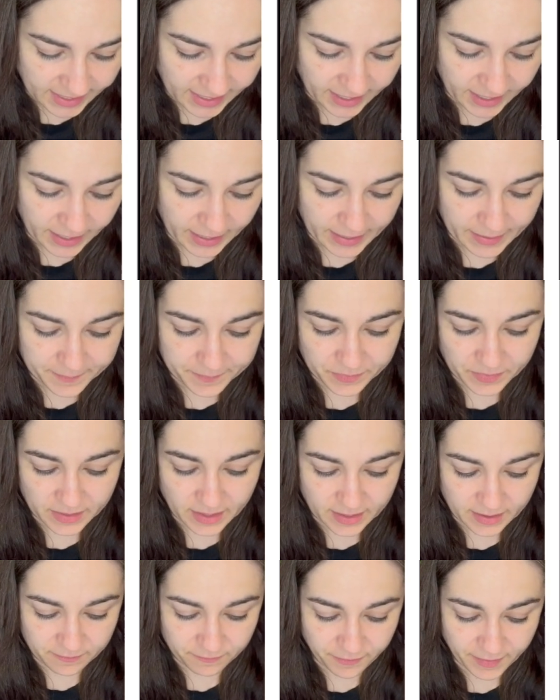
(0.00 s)
And
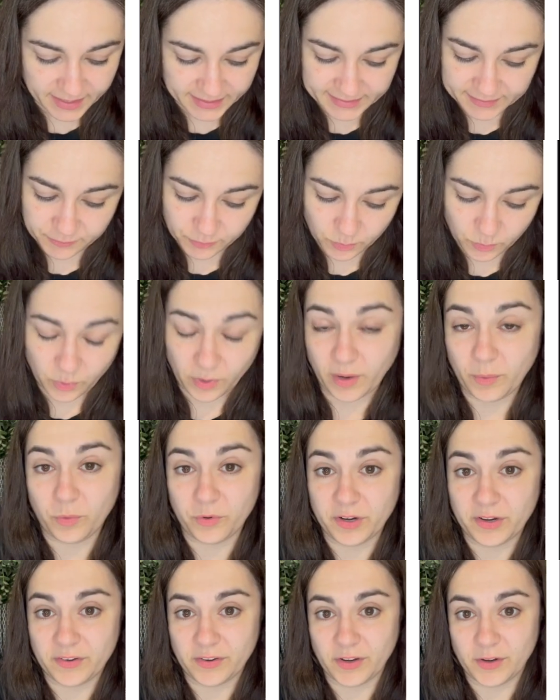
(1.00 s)
first of all, what I
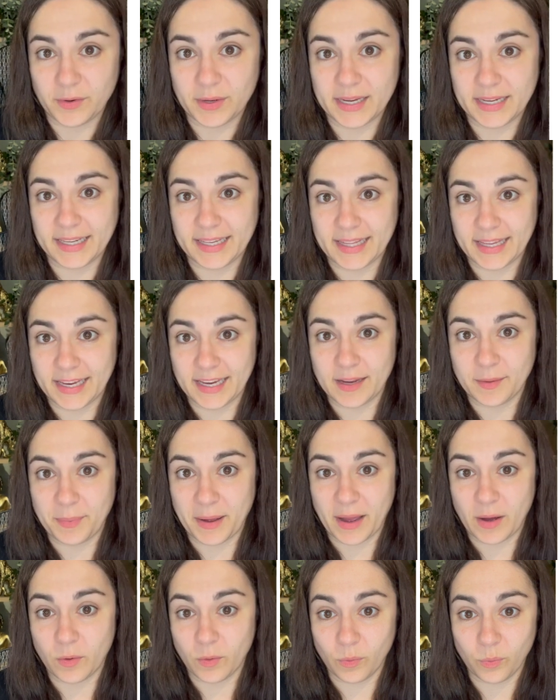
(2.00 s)
want to do is think
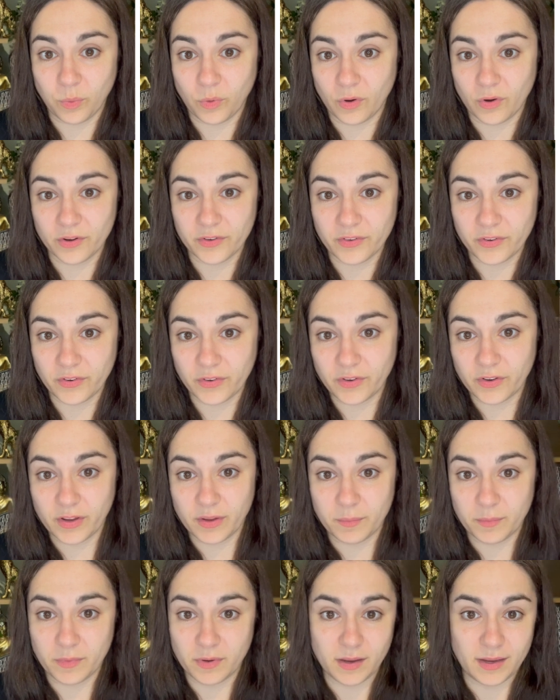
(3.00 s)
about what
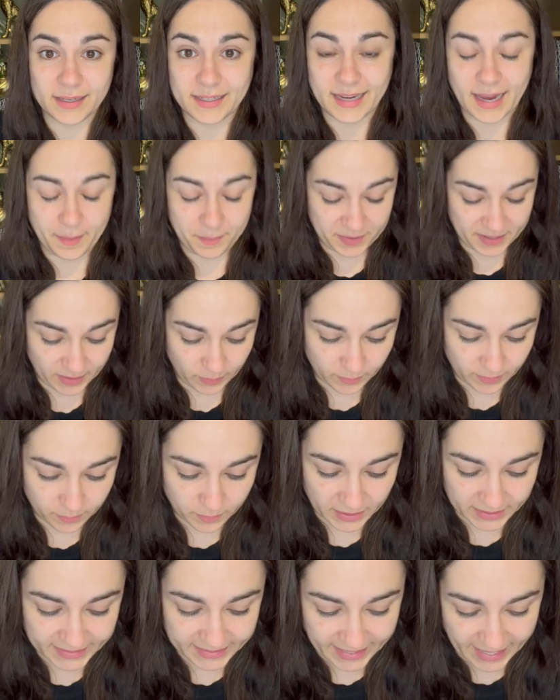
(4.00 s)
is happening with
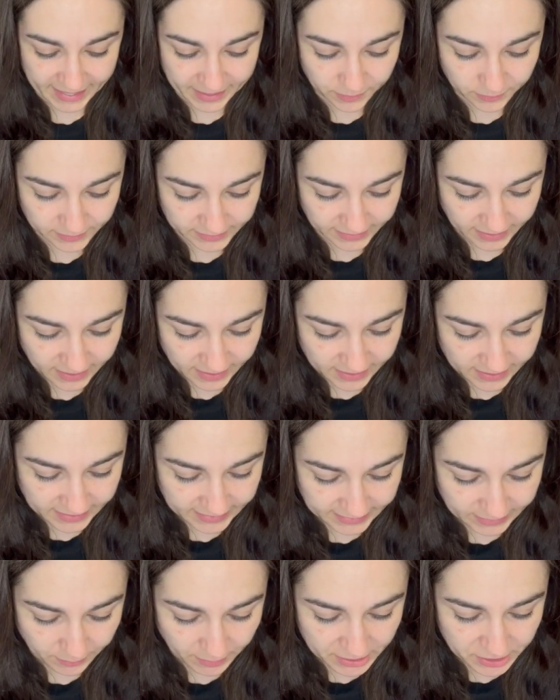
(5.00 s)
my scales.
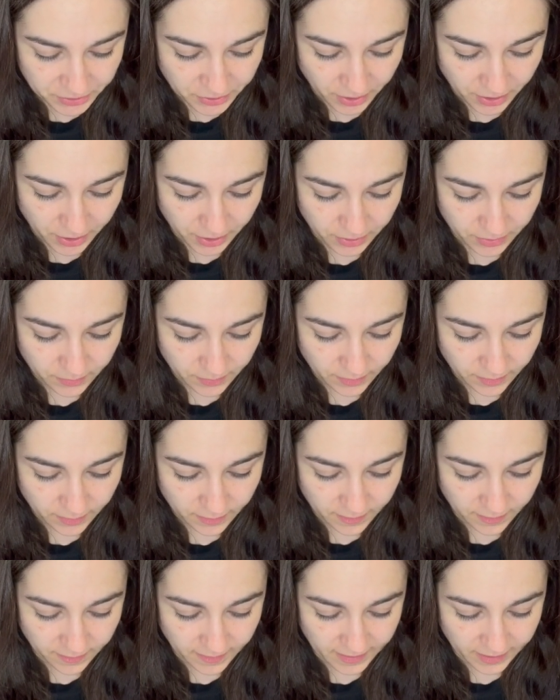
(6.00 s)
So I know
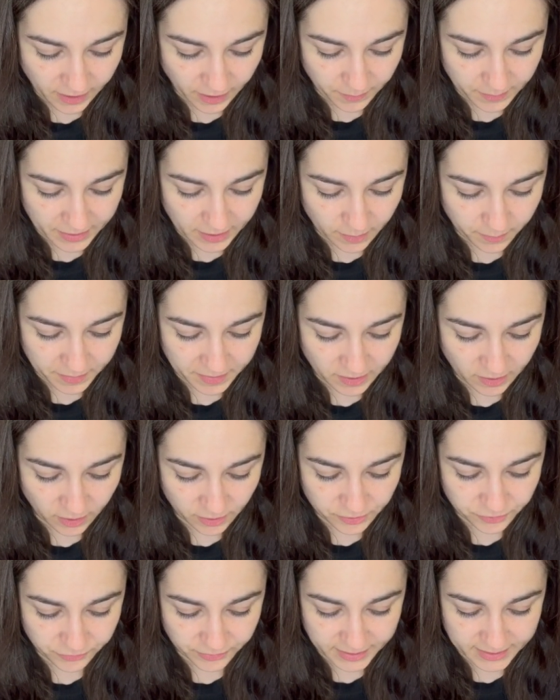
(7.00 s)
that they're going up in
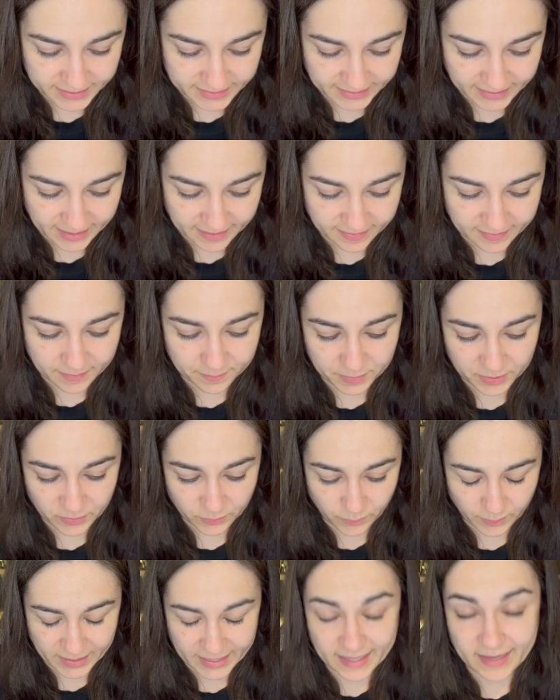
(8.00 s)
hundreds, and that
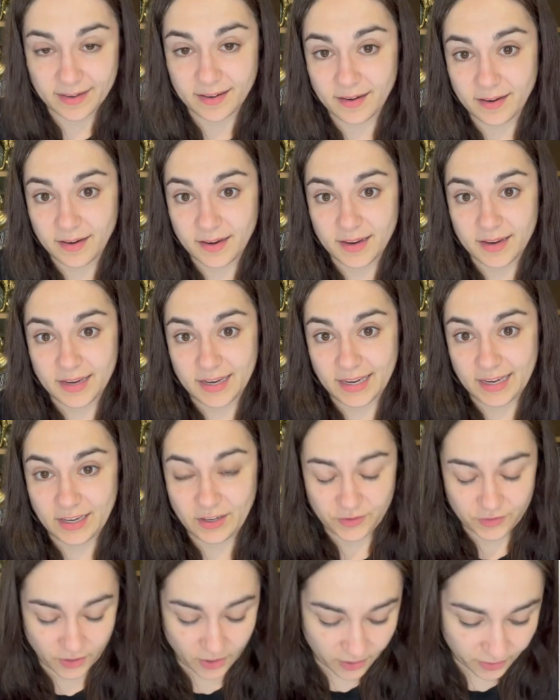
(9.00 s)
between
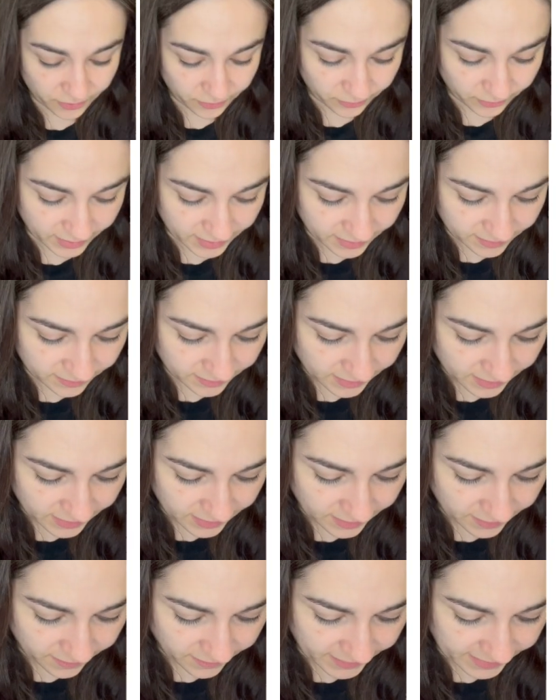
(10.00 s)
each 100
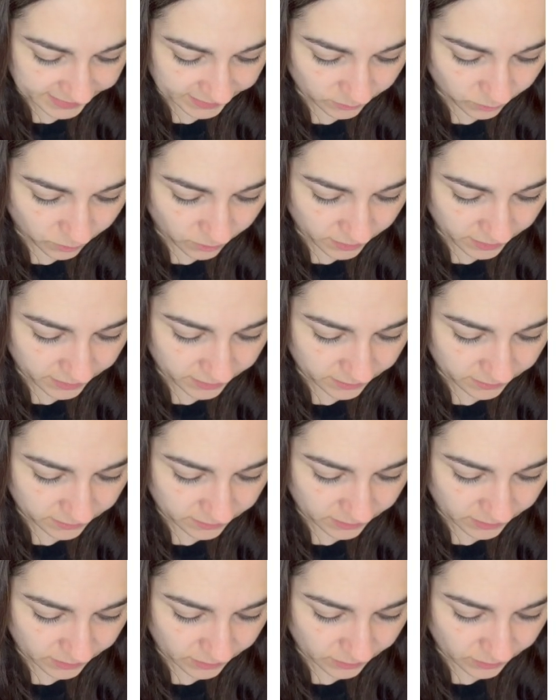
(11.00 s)
there's 1,
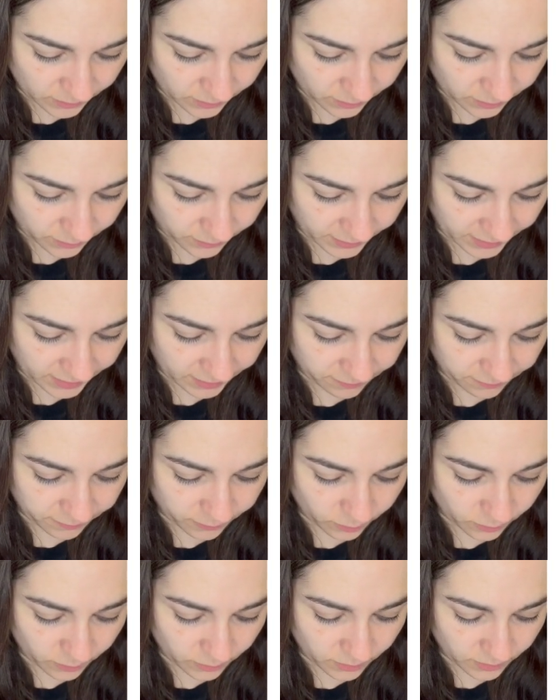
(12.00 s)
2, 3,
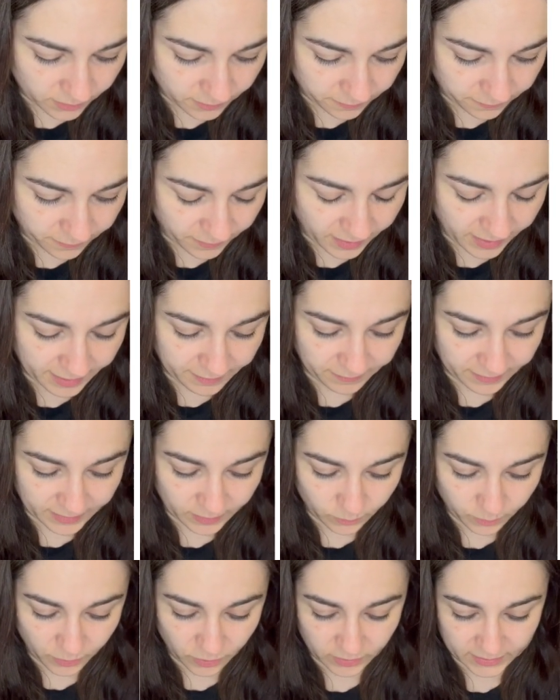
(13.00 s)
4, 5 little
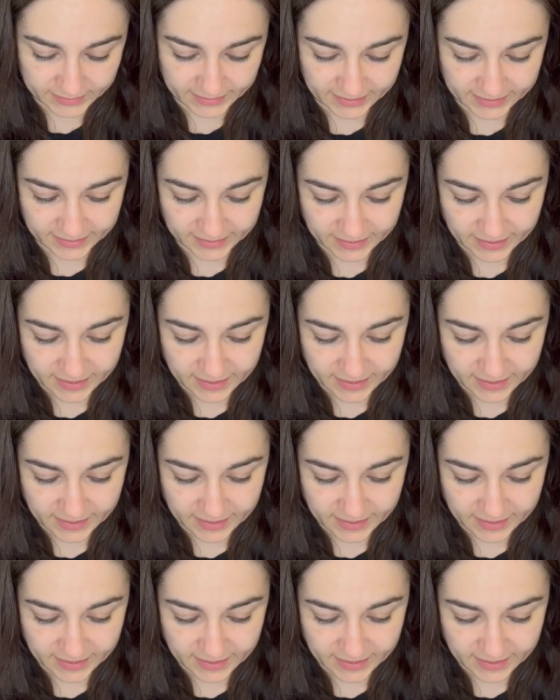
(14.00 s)
boxes.